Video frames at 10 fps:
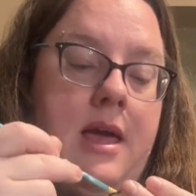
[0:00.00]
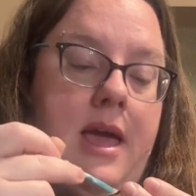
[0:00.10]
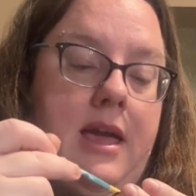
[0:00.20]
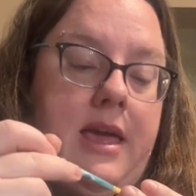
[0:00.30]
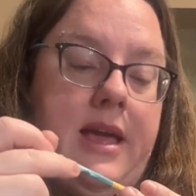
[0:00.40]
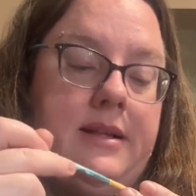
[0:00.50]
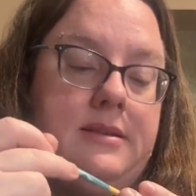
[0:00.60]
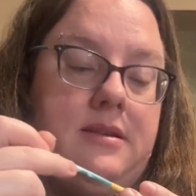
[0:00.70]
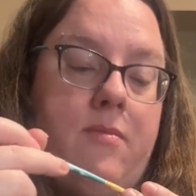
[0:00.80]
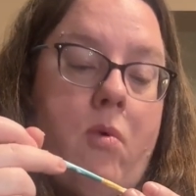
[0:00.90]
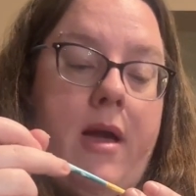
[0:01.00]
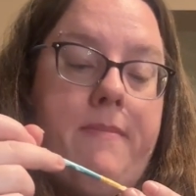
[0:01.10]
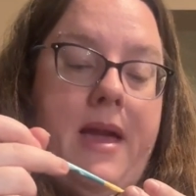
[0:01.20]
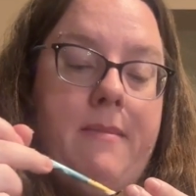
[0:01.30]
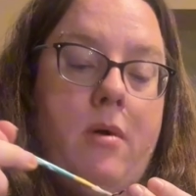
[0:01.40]
and get some white
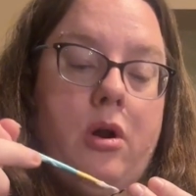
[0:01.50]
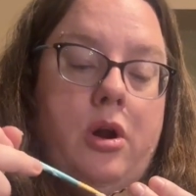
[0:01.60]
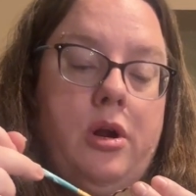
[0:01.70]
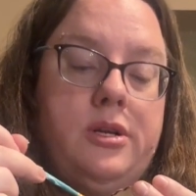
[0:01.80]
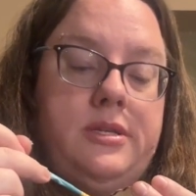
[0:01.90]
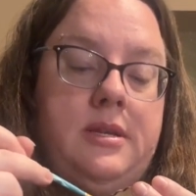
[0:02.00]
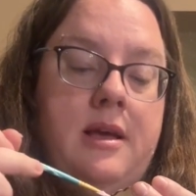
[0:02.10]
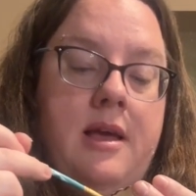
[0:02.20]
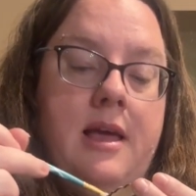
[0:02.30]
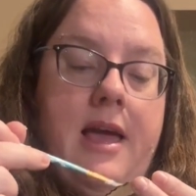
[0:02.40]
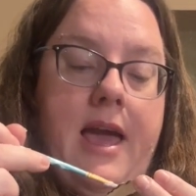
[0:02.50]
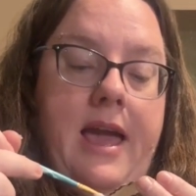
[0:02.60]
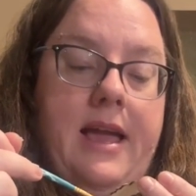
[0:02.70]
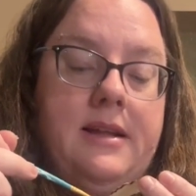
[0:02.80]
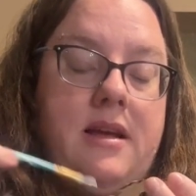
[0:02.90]
paint markers,
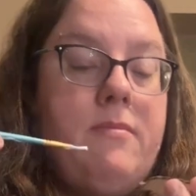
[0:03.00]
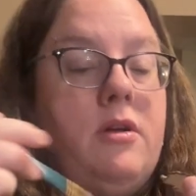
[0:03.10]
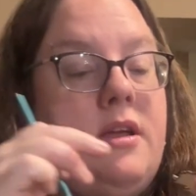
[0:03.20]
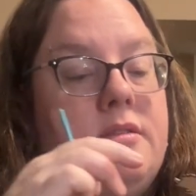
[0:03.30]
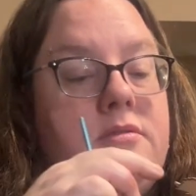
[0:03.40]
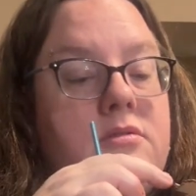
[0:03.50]
and I'm going to